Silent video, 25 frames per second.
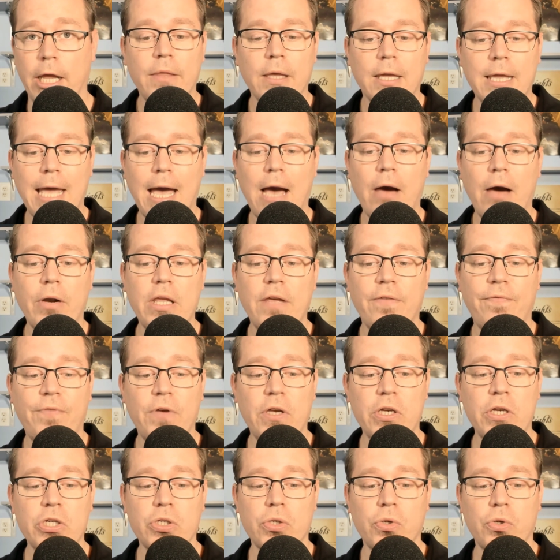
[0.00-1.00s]
The county
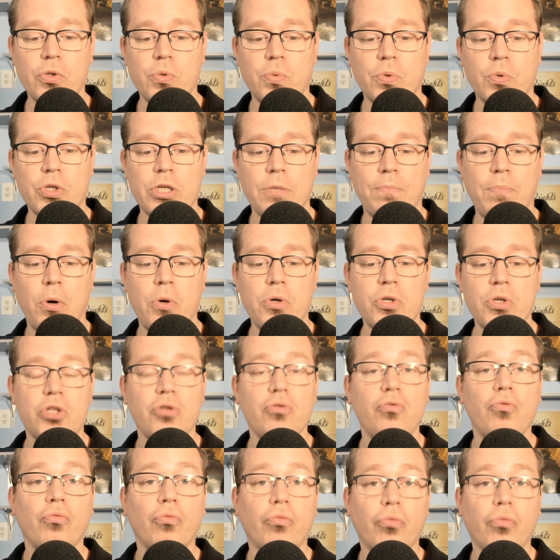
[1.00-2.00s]
officials were supposed
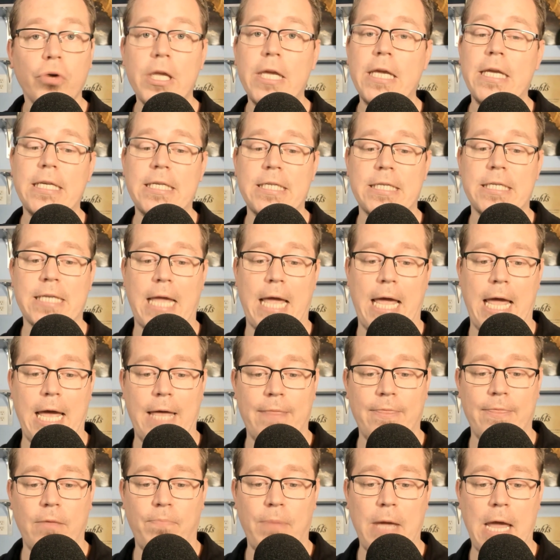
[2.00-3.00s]
to
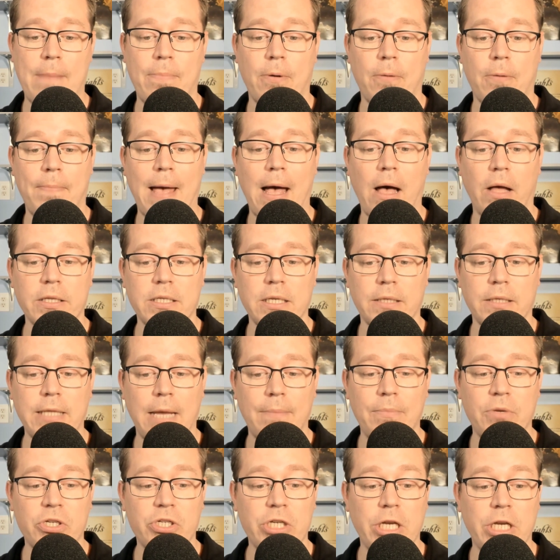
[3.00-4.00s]
rescan the paper ballots on
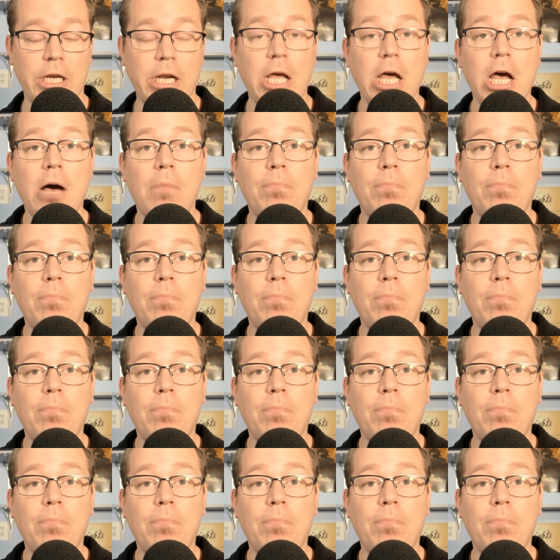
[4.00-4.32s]
that machine,